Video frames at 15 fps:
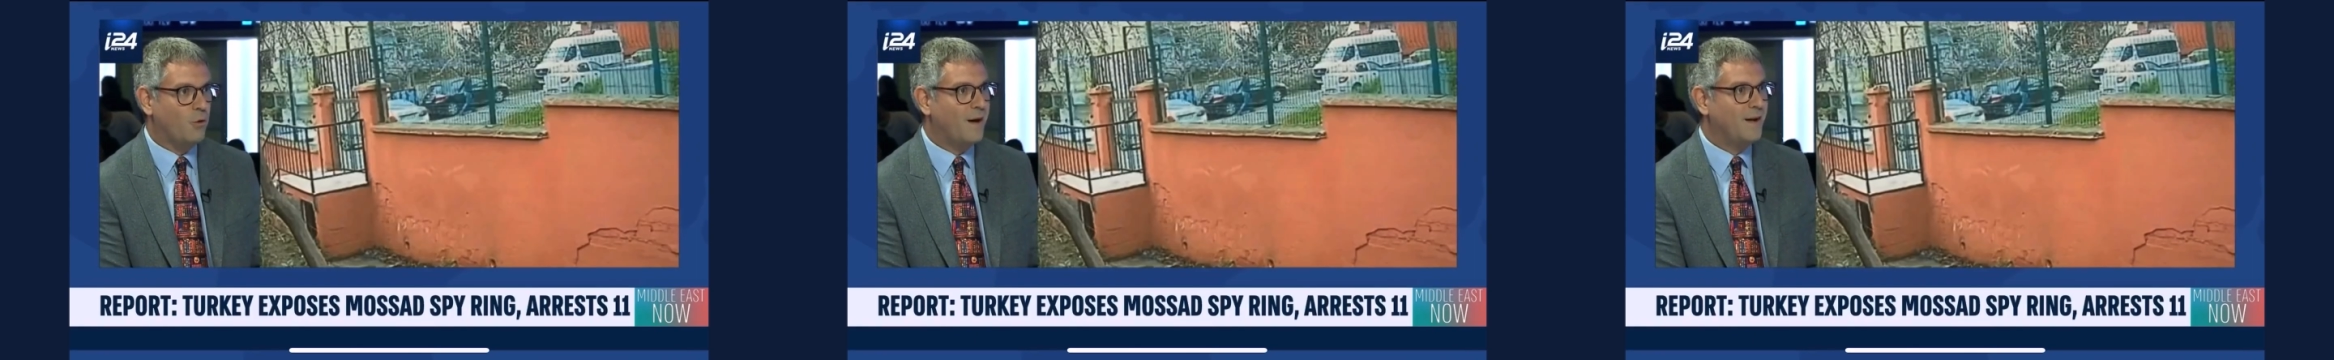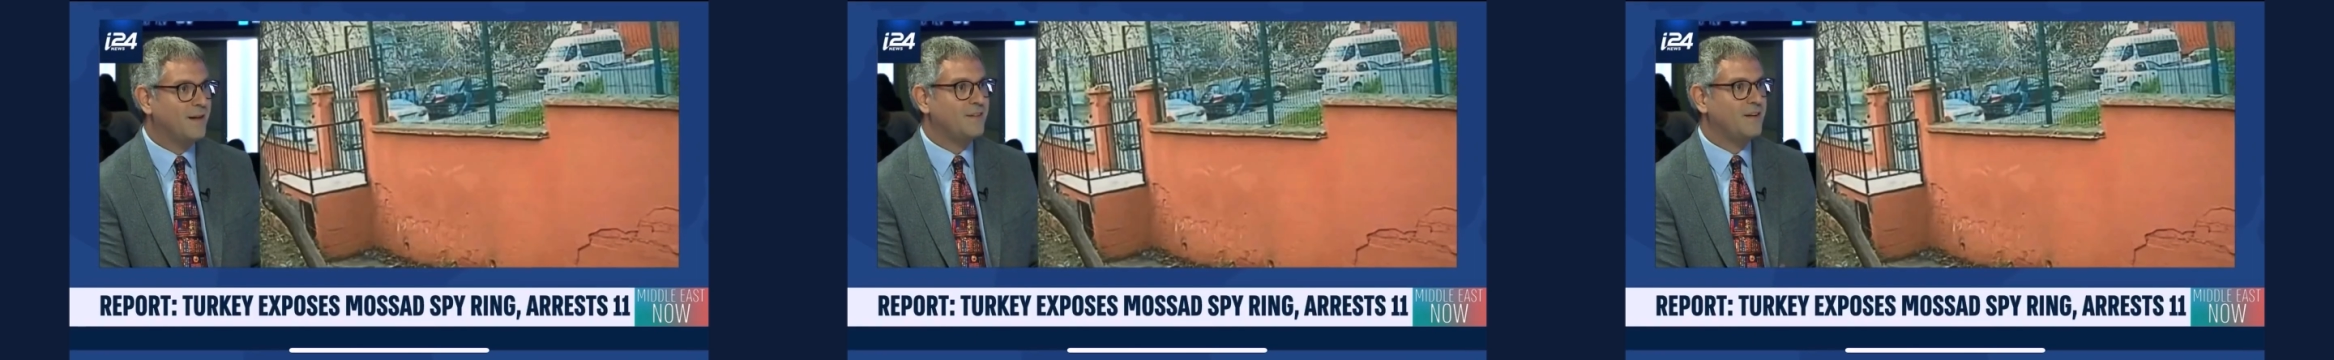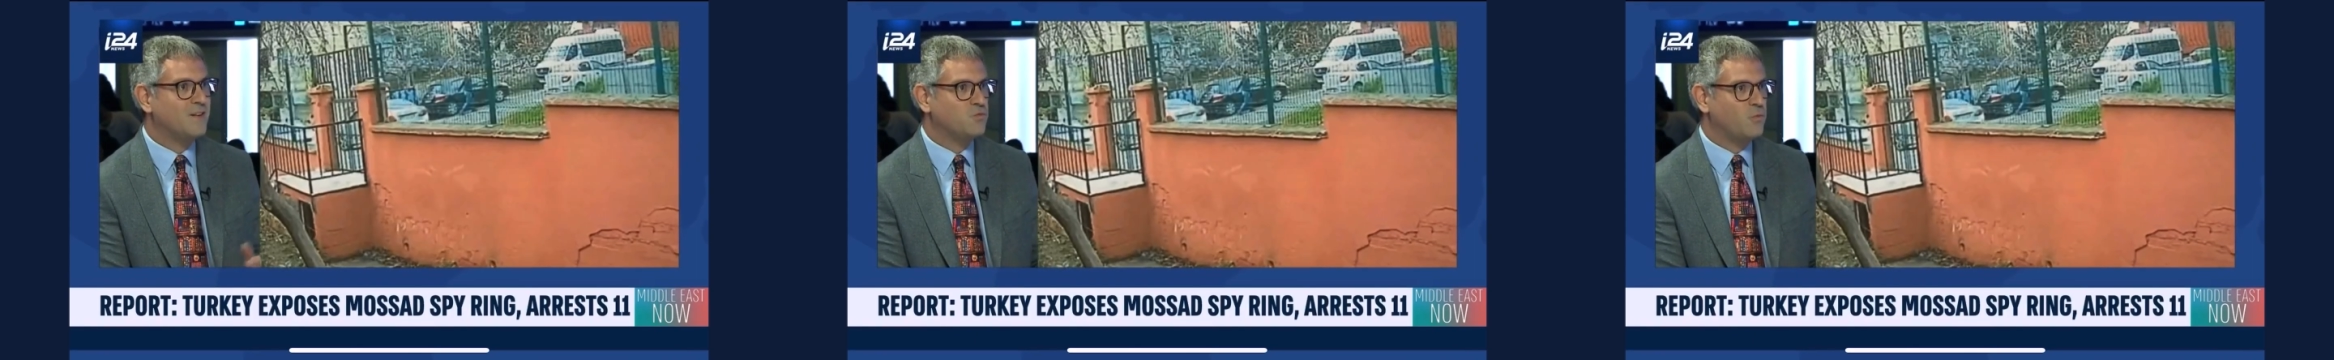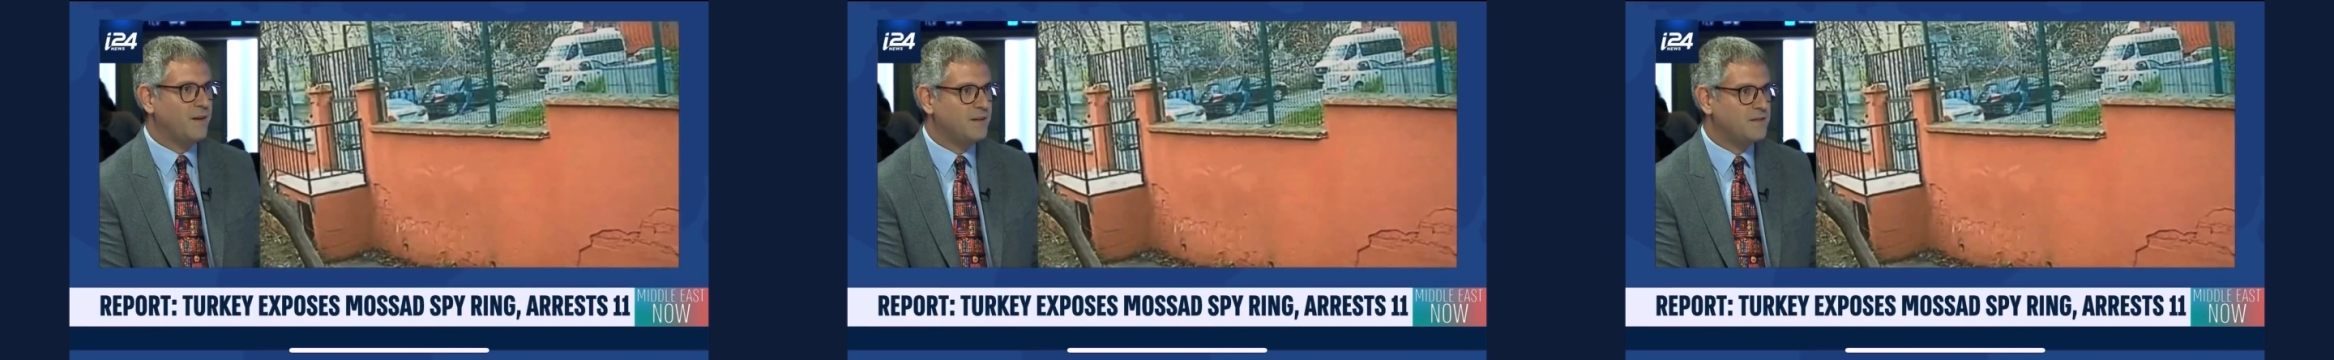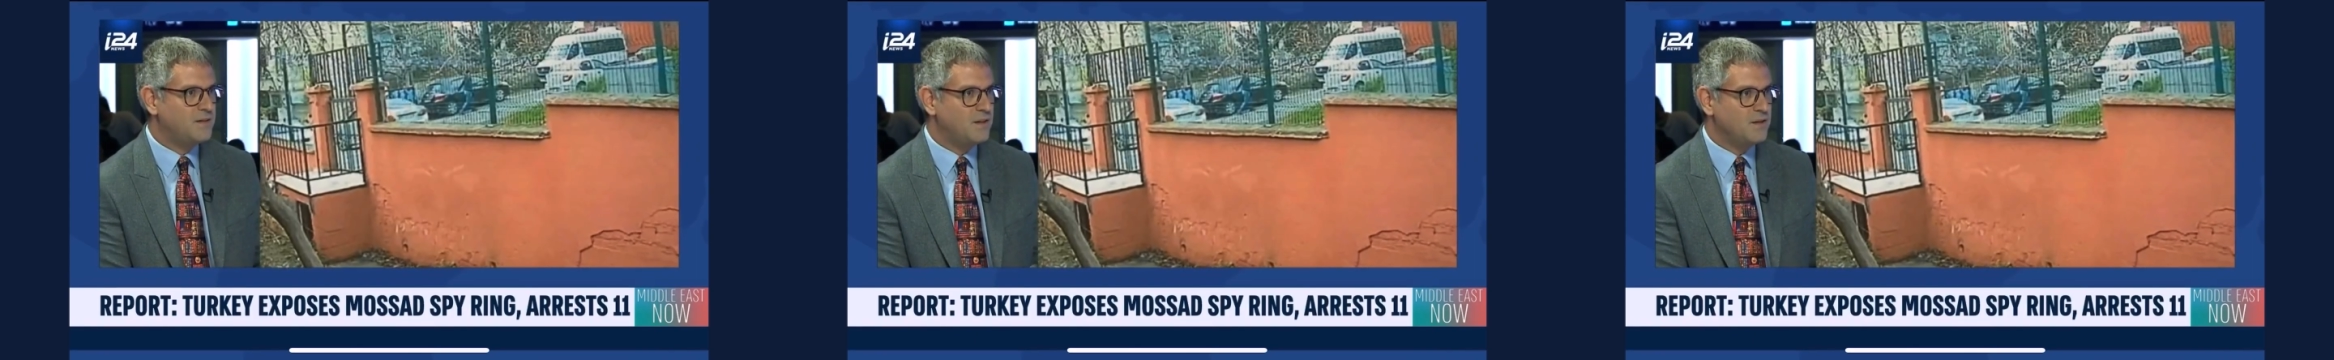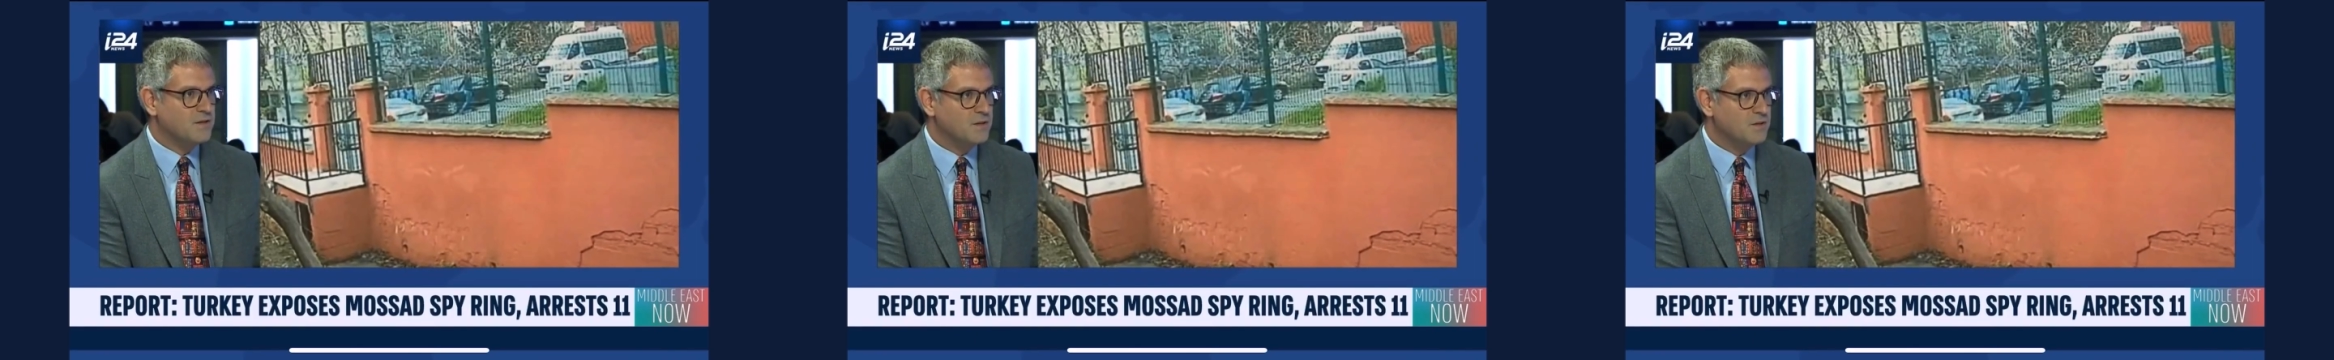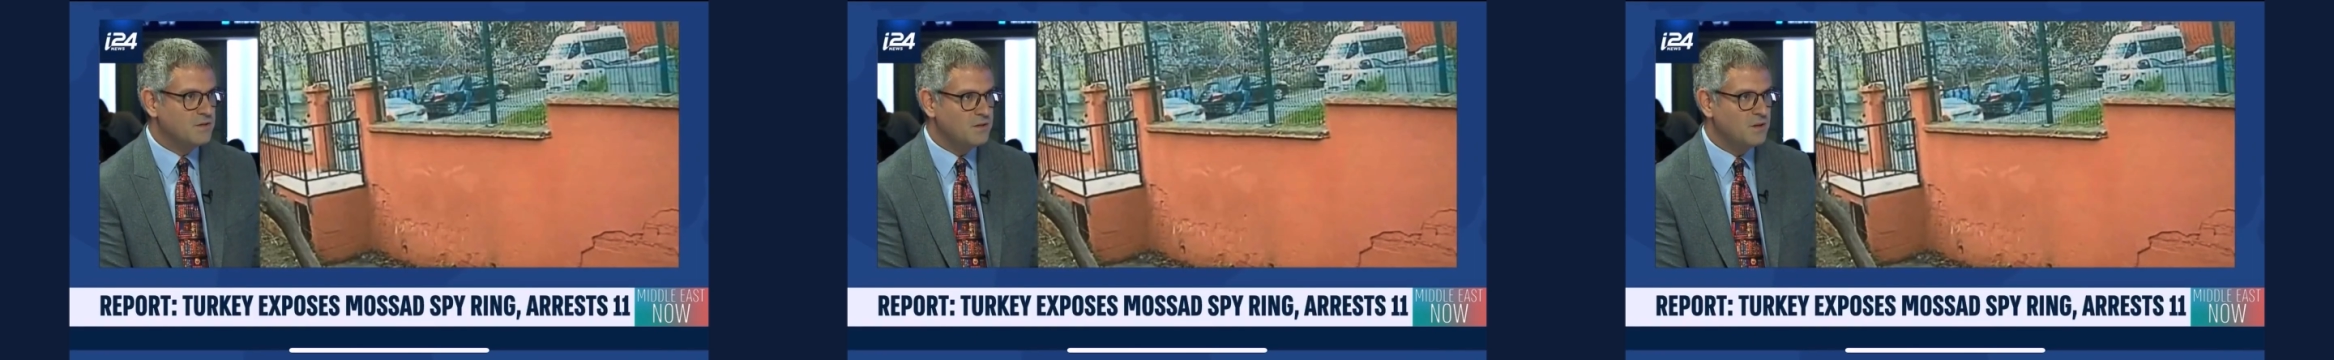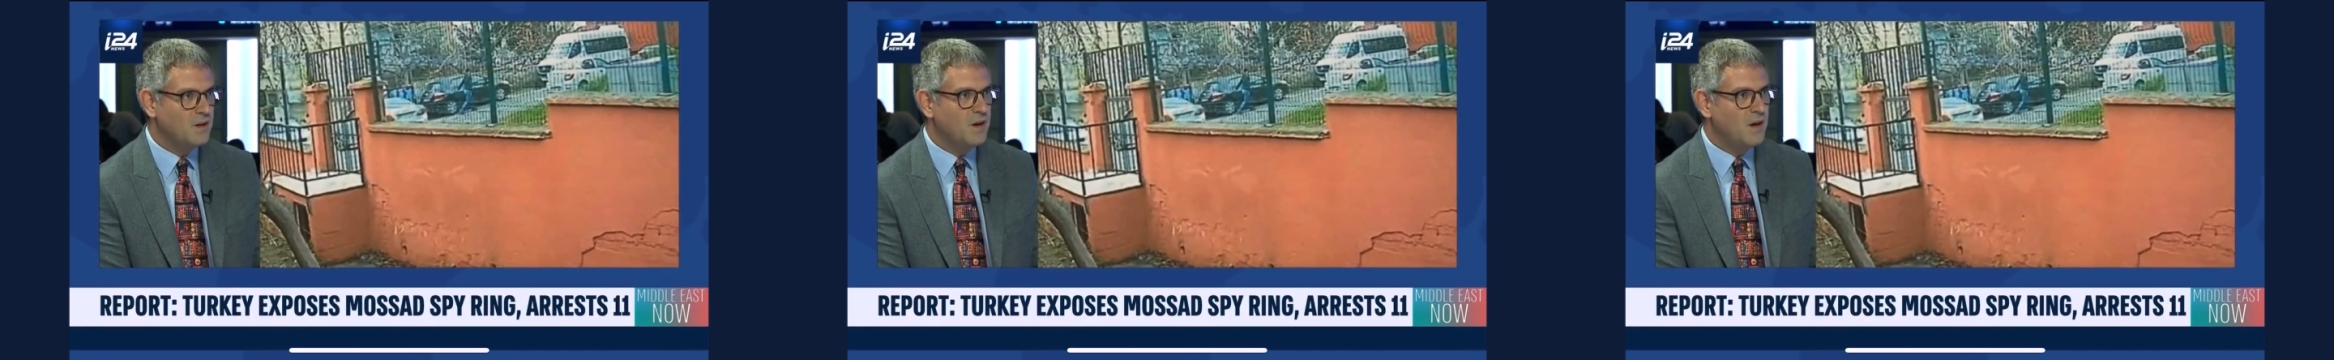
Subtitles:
are not Israeli citizens